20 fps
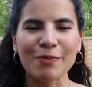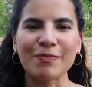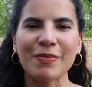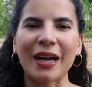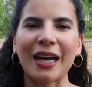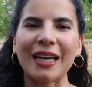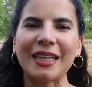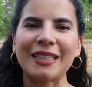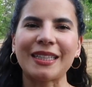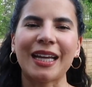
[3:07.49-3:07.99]

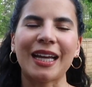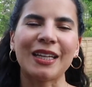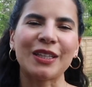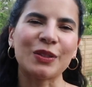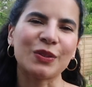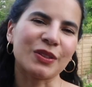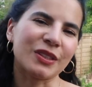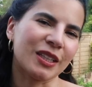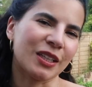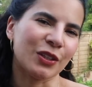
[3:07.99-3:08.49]
but I
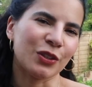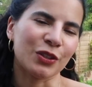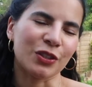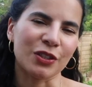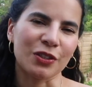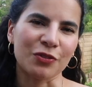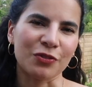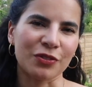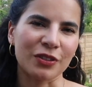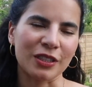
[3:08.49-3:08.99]
noticed a
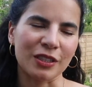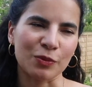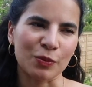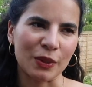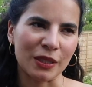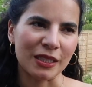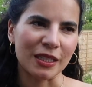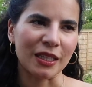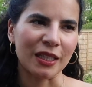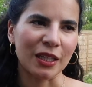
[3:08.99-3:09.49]
huge difference
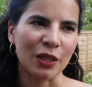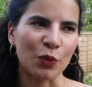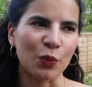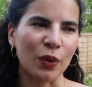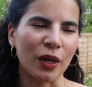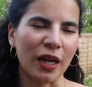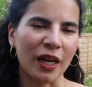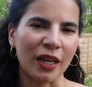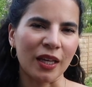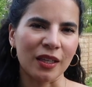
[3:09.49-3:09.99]
basically
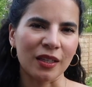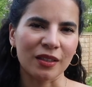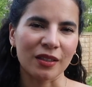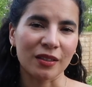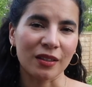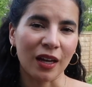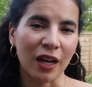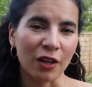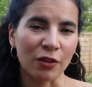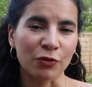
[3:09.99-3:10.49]
when I
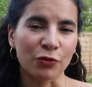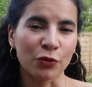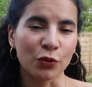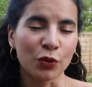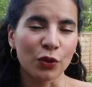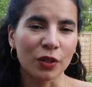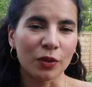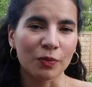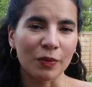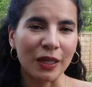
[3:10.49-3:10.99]
have
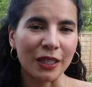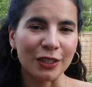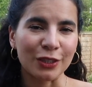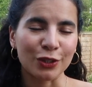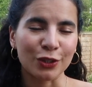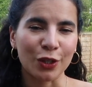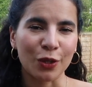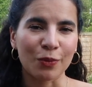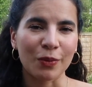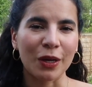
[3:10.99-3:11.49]
food in my
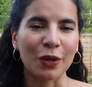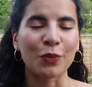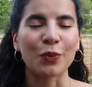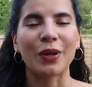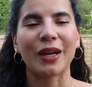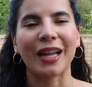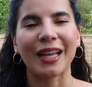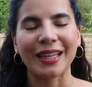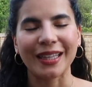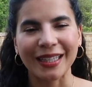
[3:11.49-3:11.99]
stomach
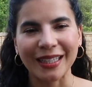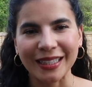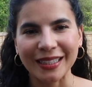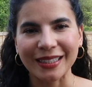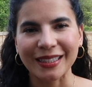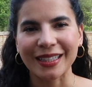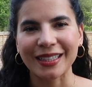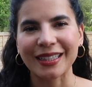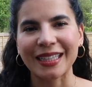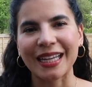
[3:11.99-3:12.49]
when I eat
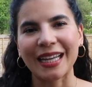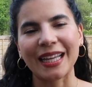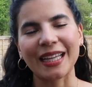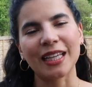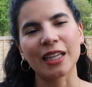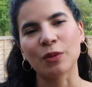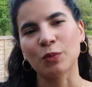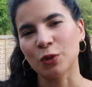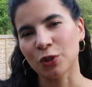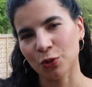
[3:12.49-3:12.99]
then I
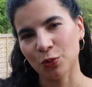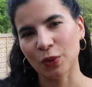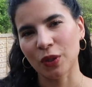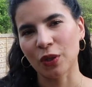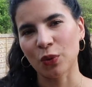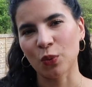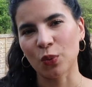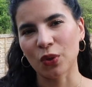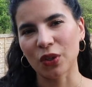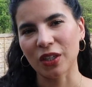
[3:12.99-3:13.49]
get much
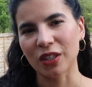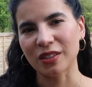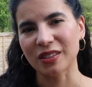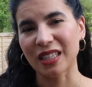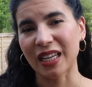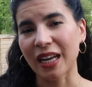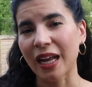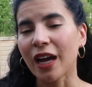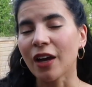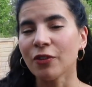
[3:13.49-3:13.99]
better workouts
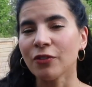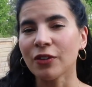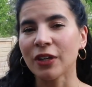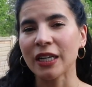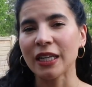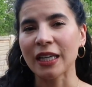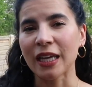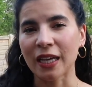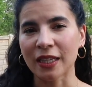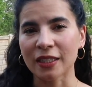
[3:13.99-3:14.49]
and have
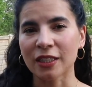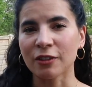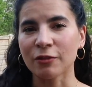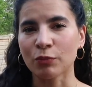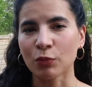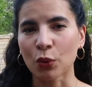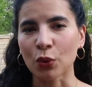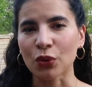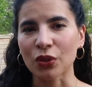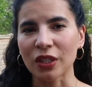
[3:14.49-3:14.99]
very active
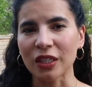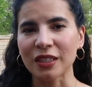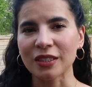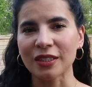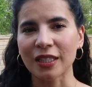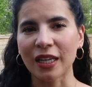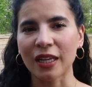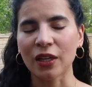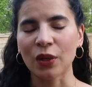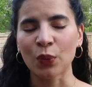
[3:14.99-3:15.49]

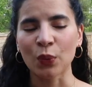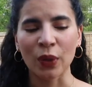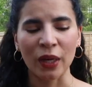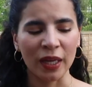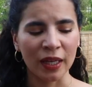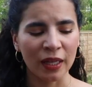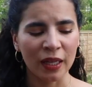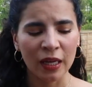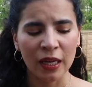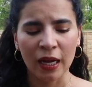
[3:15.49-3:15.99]
mornings
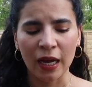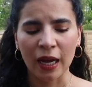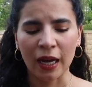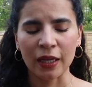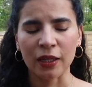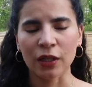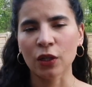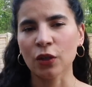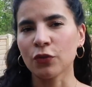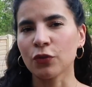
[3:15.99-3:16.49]
anyway
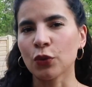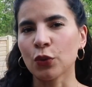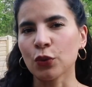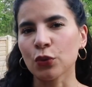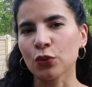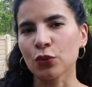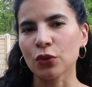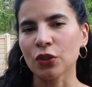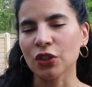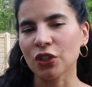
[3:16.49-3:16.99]
I love
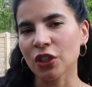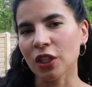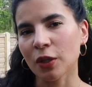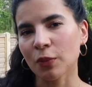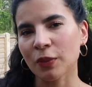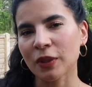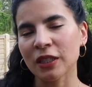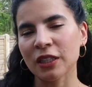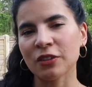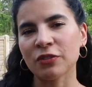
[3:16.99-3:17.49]
going to the
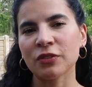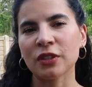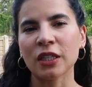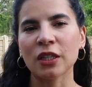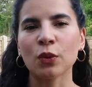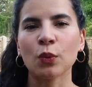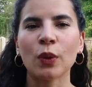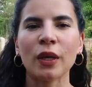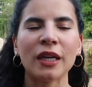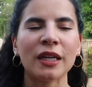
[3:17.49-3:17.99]
gym and
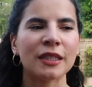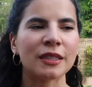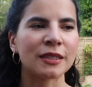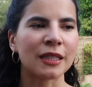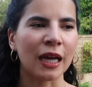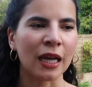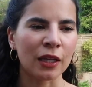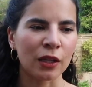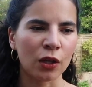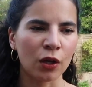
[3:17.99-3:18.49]
lifting weights
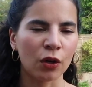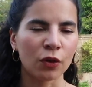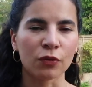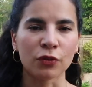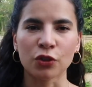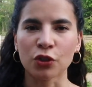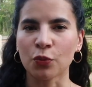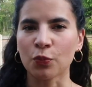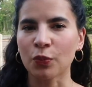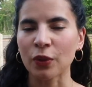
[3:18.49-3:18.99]
I love
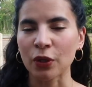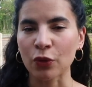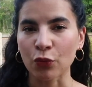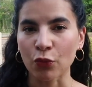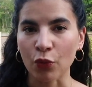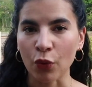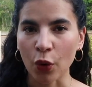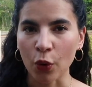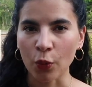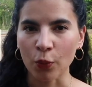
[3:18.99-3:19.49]

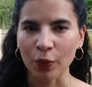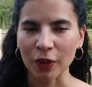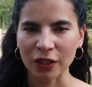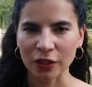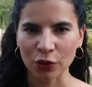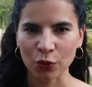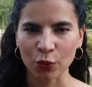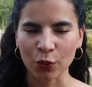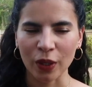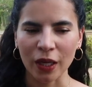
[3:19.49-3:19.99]
jumping rope
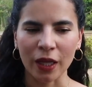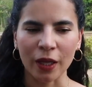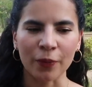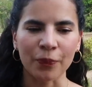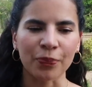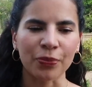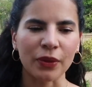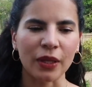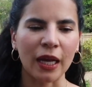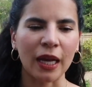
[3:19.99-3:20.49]
as
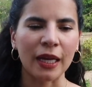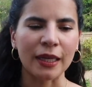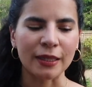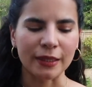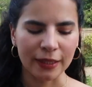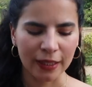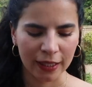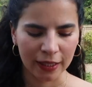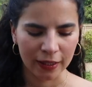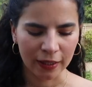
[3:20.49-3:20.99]
well I
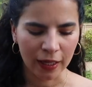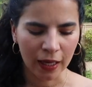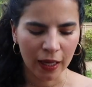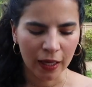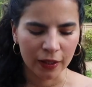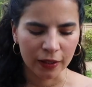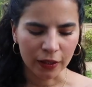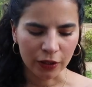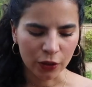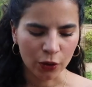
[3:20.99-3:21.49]
take
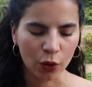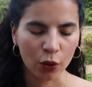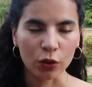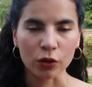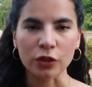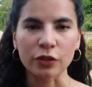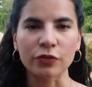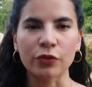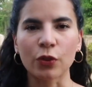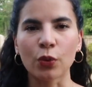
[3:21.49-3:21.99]
the
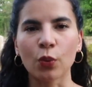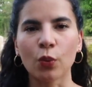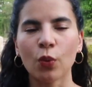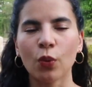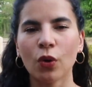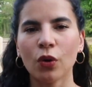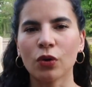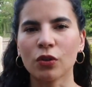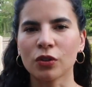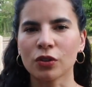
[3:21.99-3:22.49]
dogs for
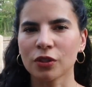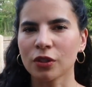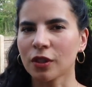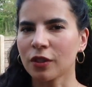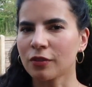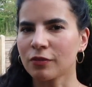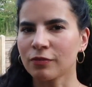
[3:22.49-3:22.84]
walks